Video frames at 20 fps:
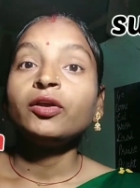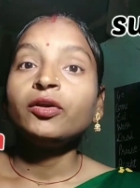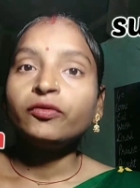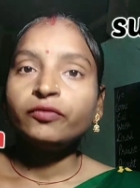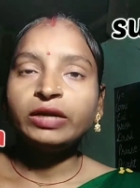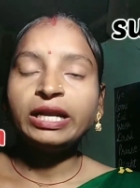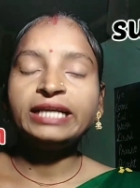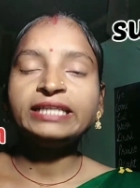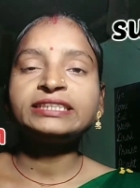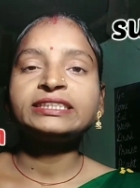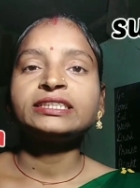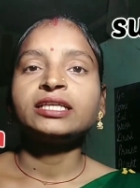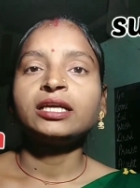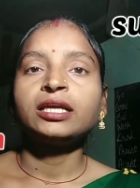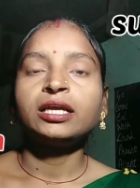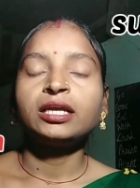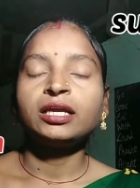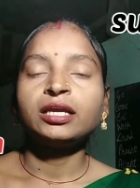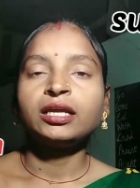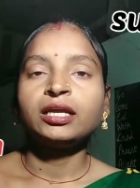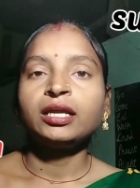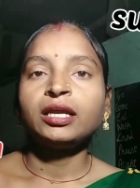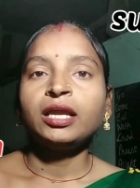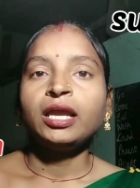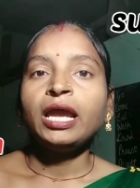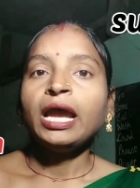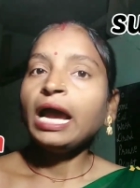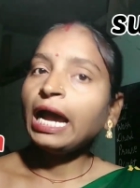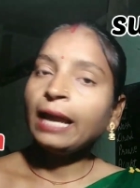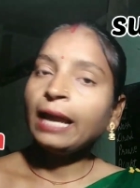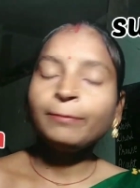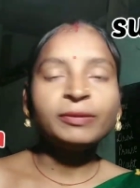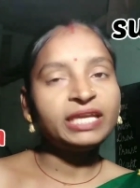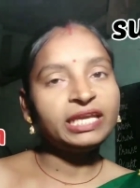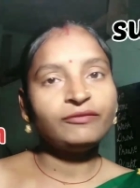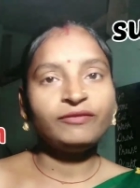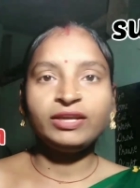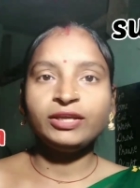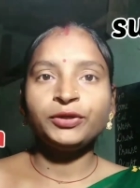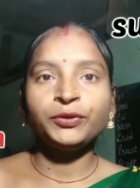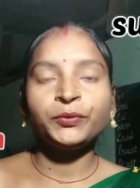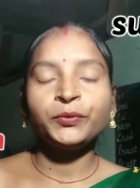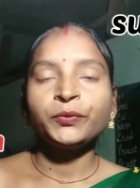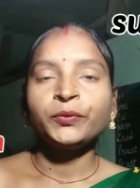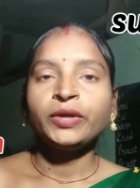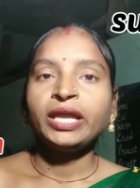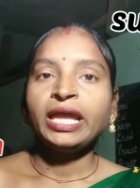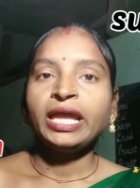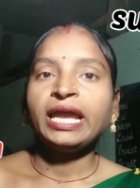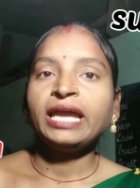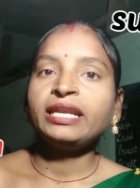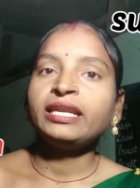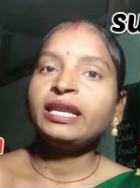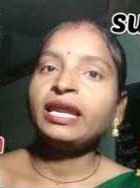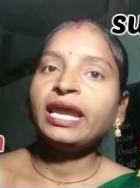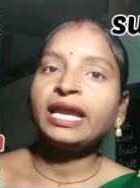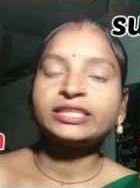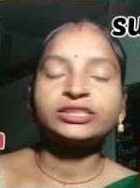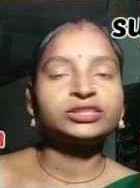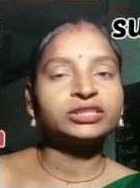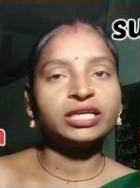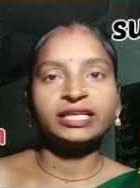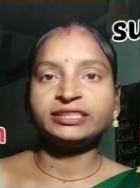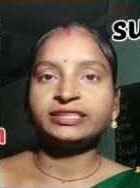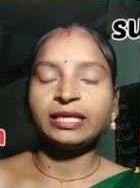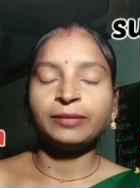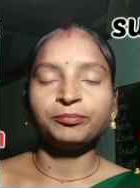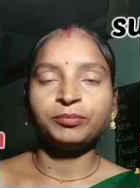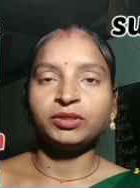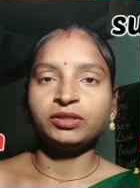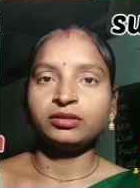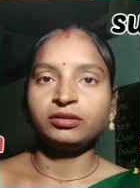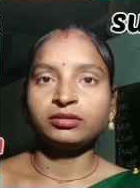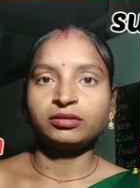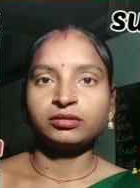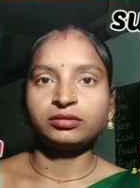Friends, I'm giving you an extra example.